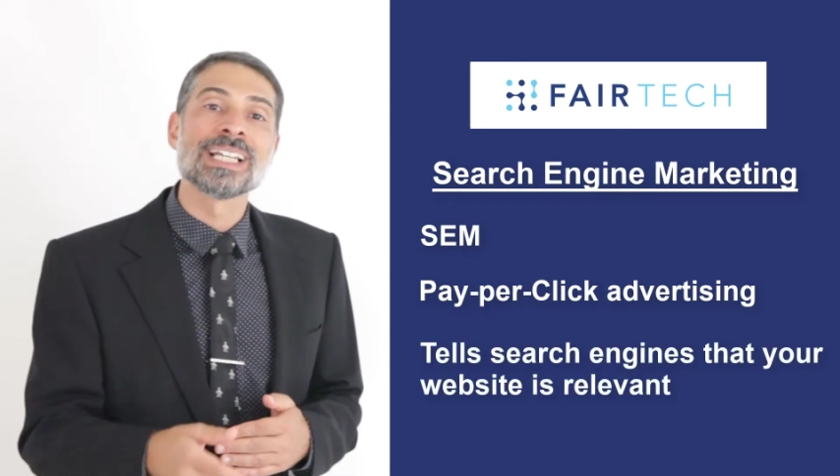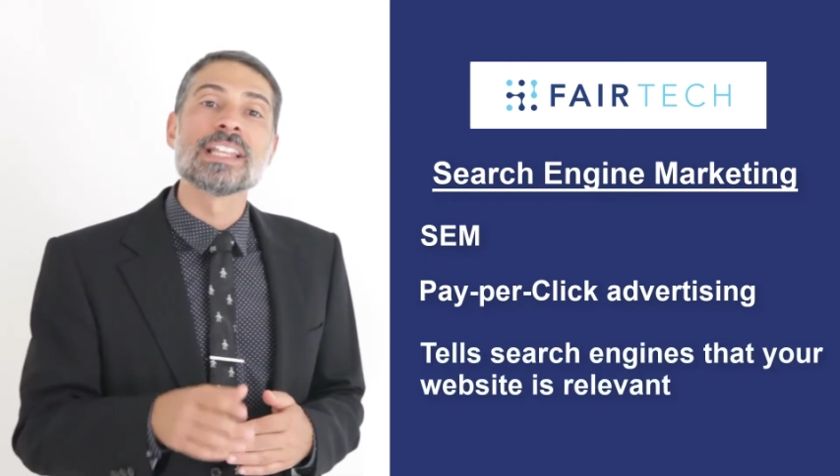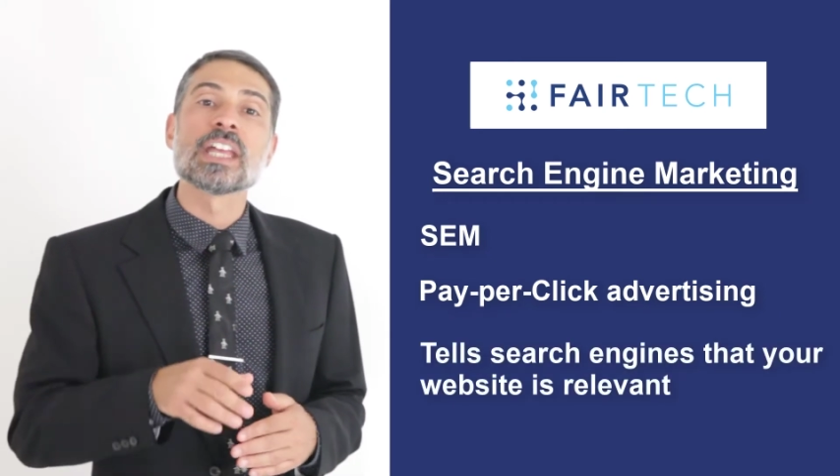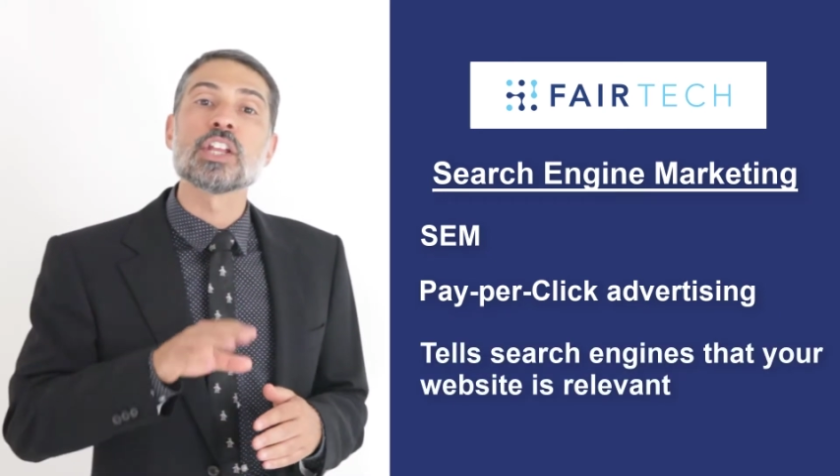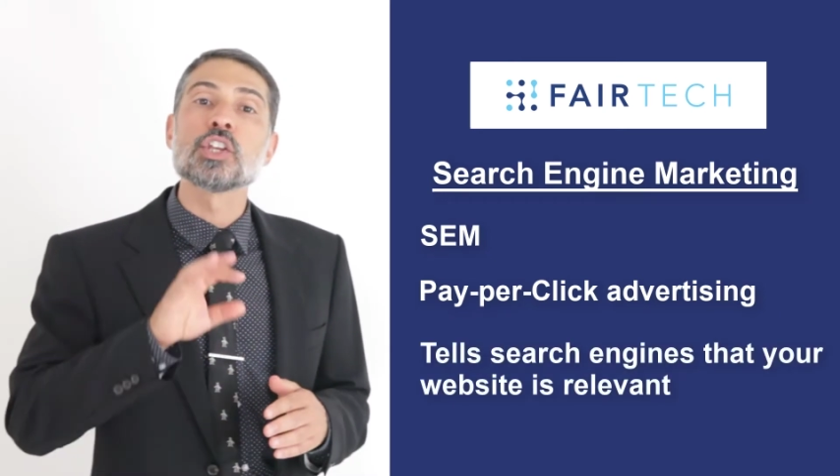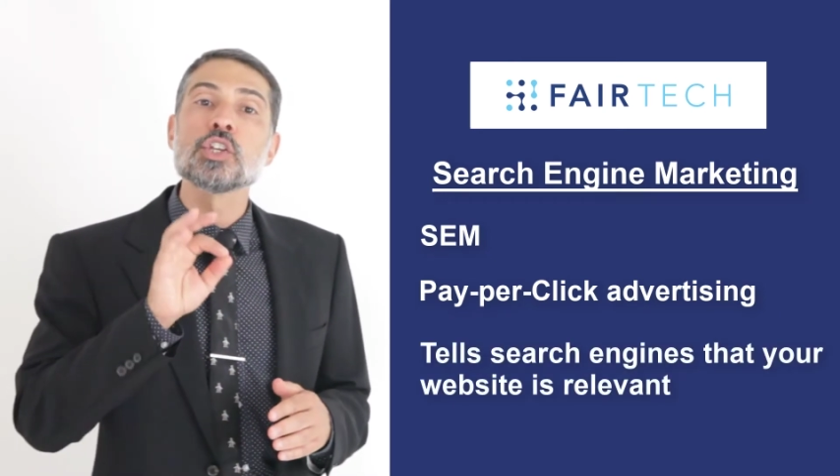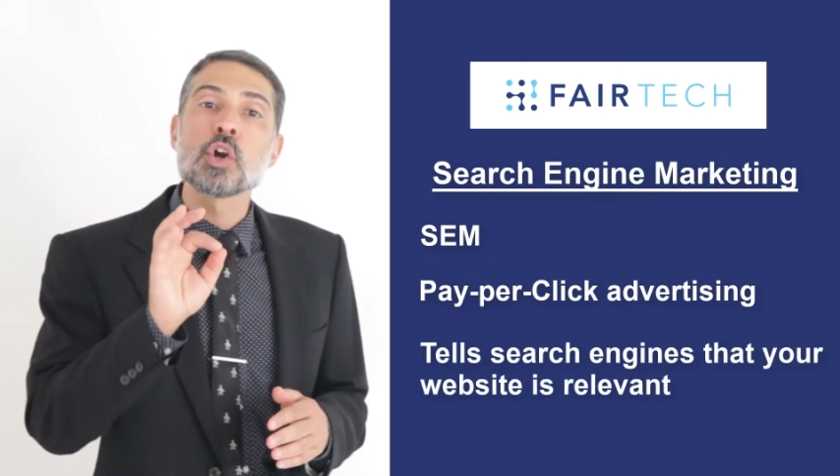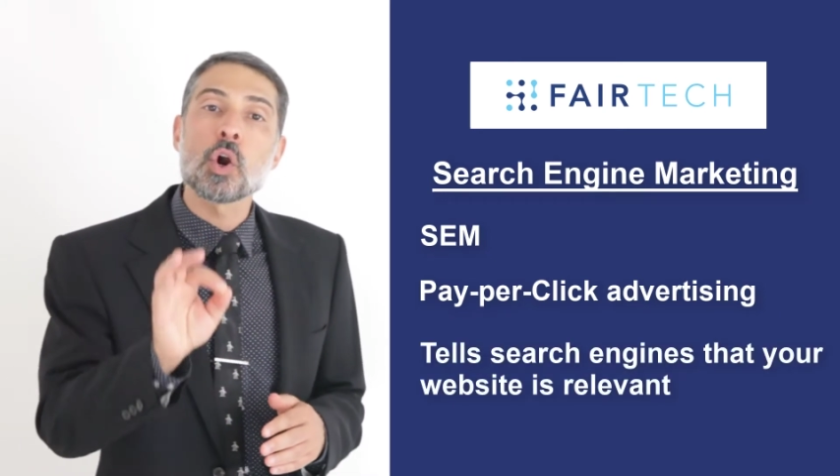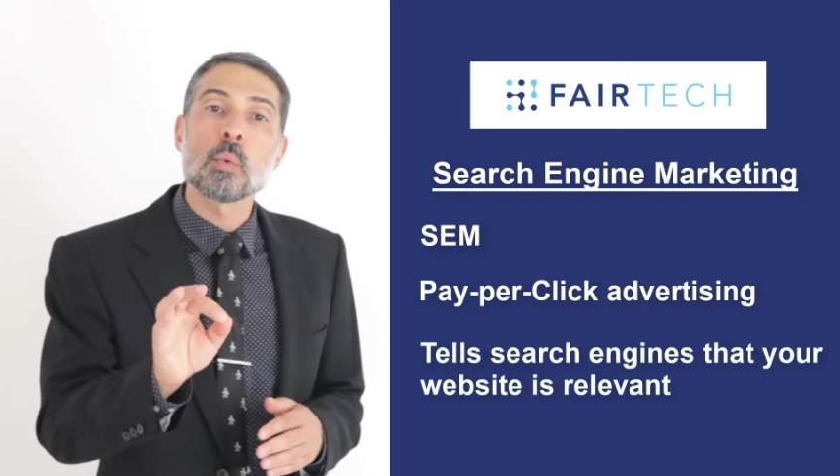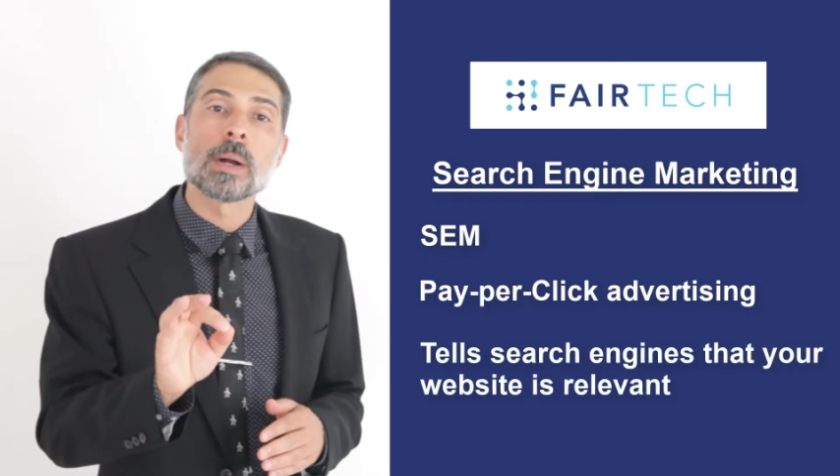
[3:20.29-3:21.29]
that
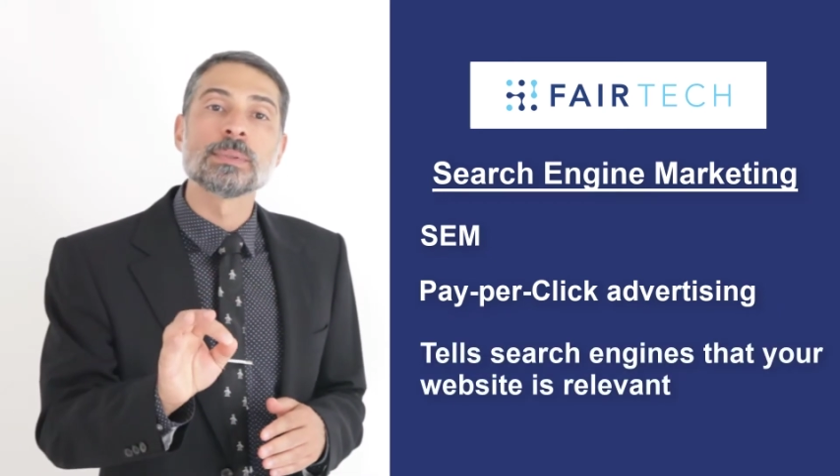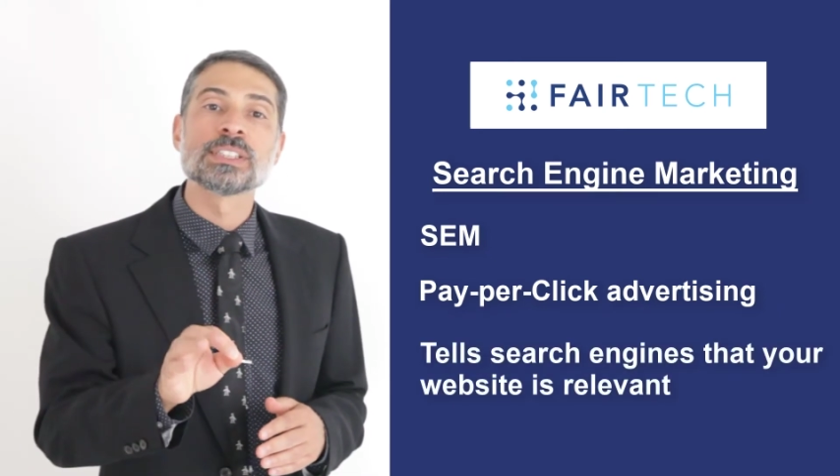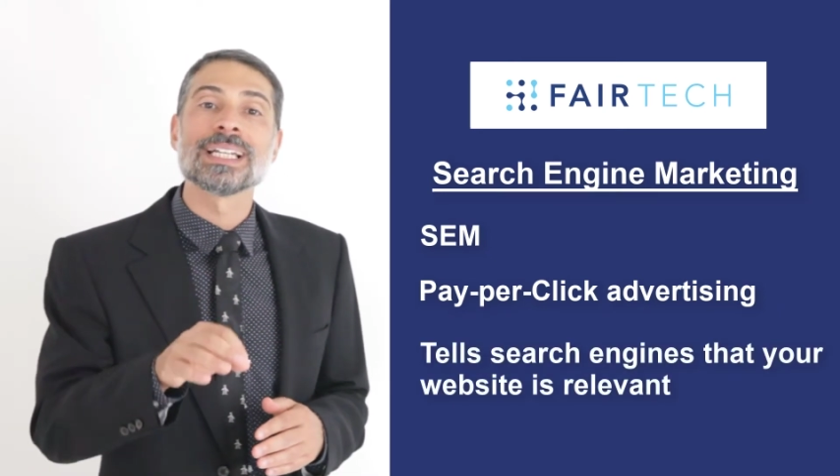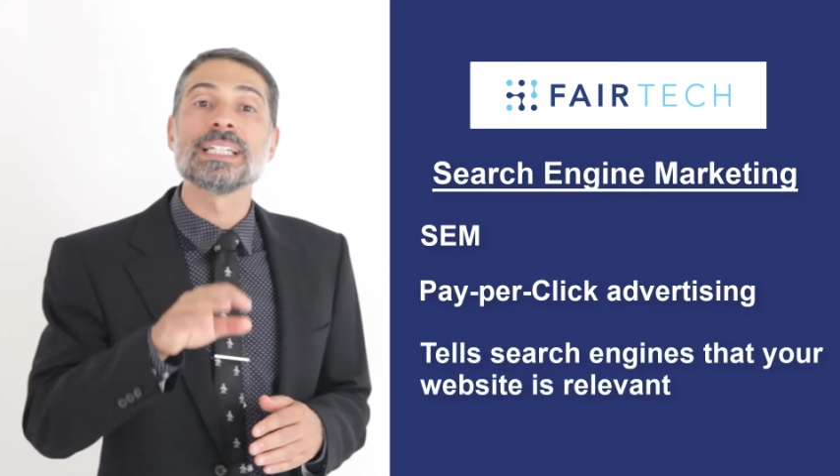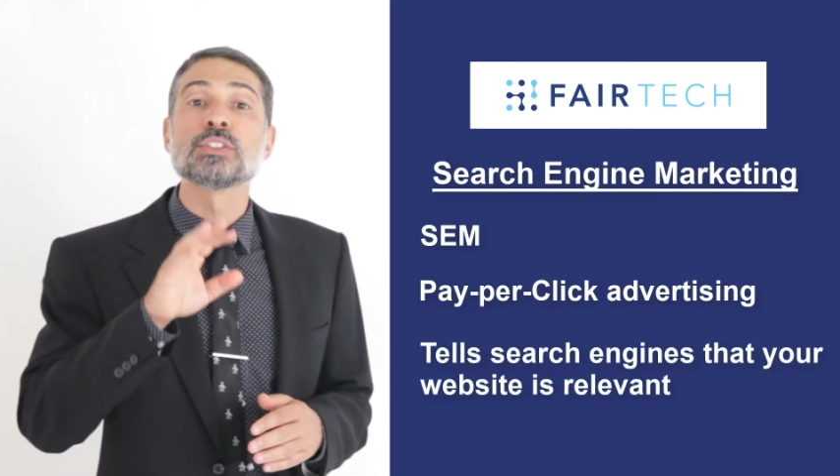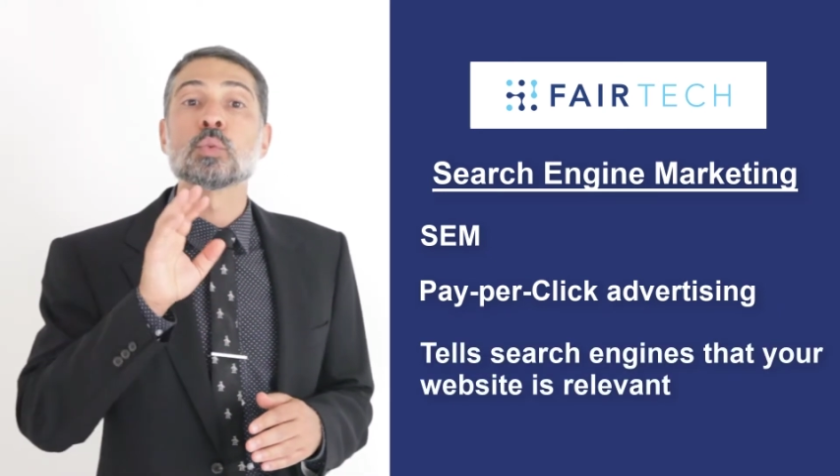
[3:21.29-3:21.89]
your website is